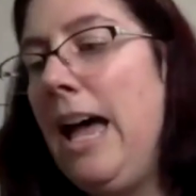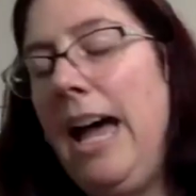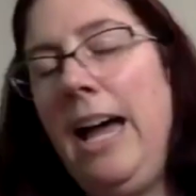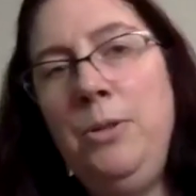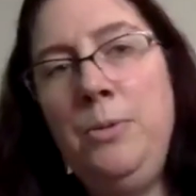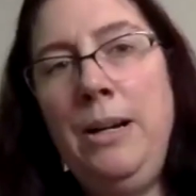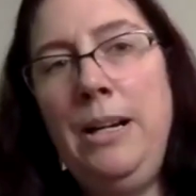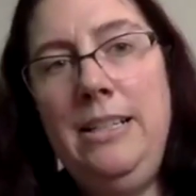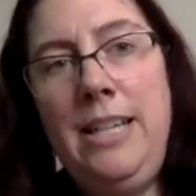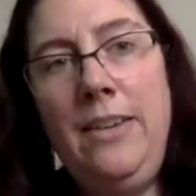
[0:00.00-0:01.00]
I was
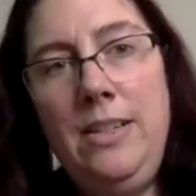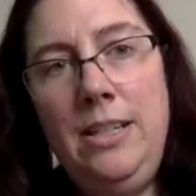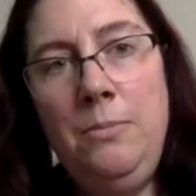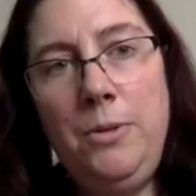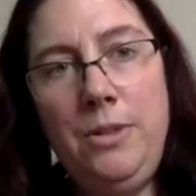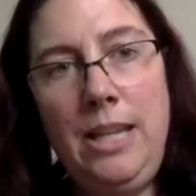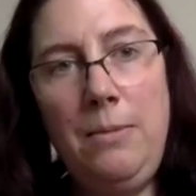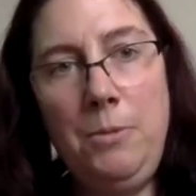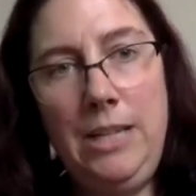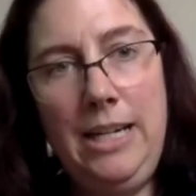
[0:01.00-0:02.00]
writing 17 books
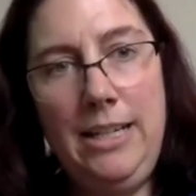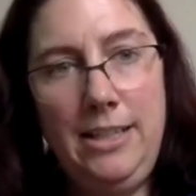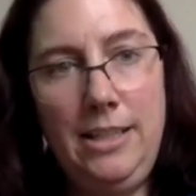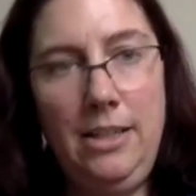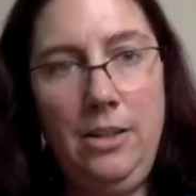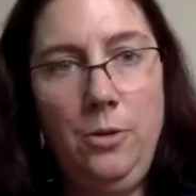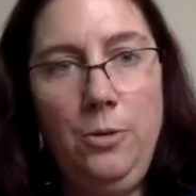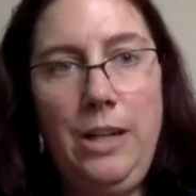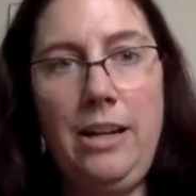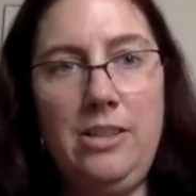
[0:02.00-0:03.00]
simultaneously in Google
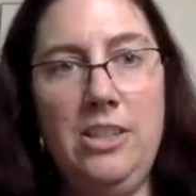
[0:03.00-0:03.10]
Docs,